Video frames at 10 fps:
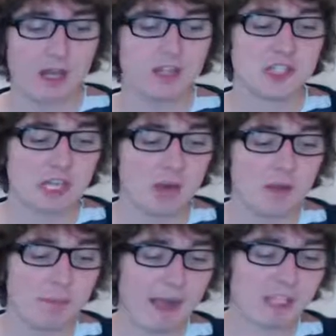So
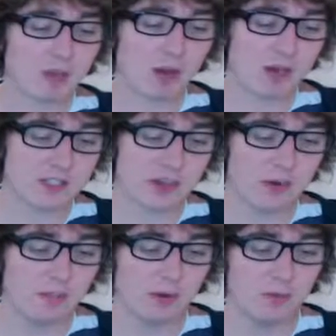going back to our
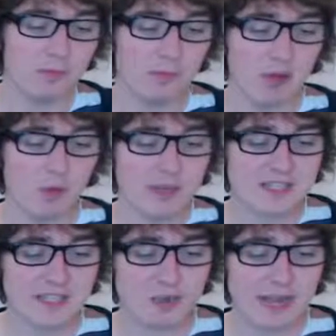example, we
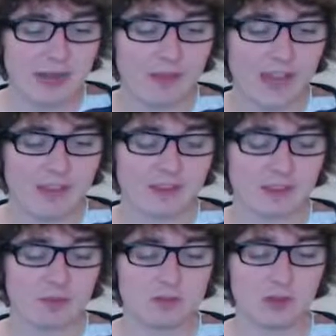still count eighth
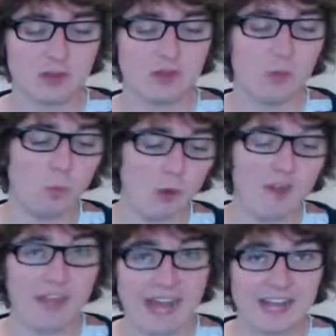notes on
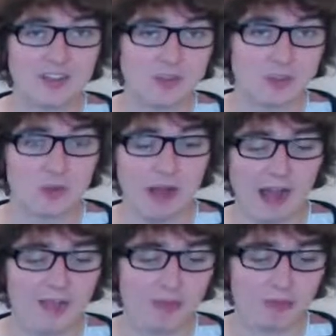1 and 2
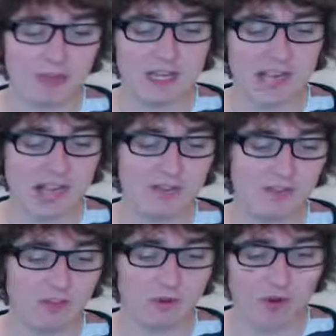and 3 and
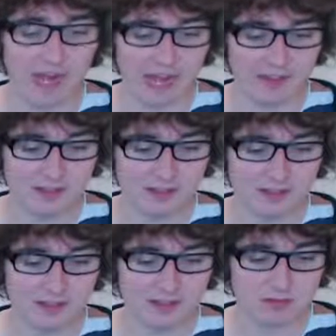4 and,
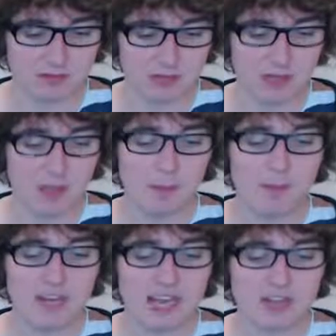
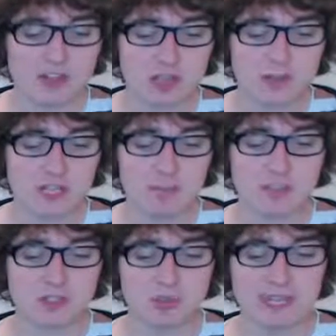but the extra note in
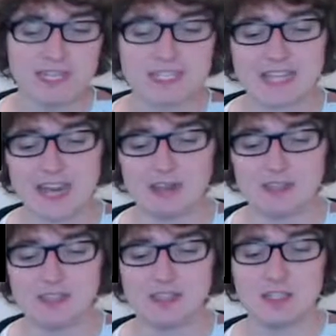between is
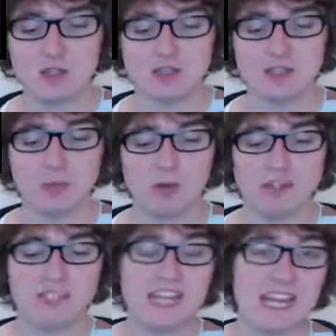counted using the
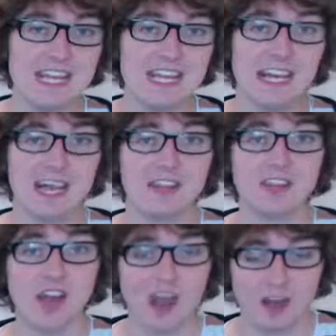words E and
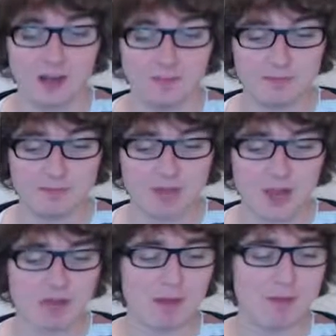
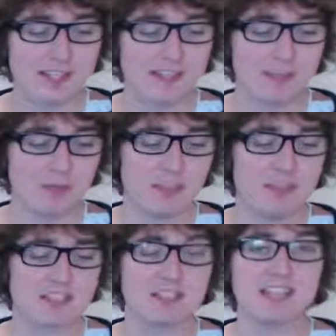represented with the
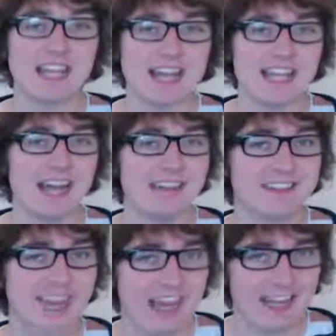letters E
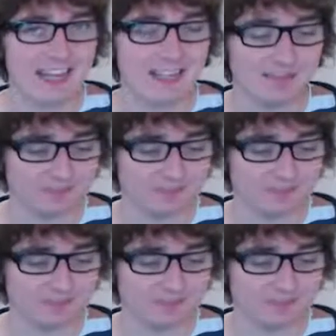and A.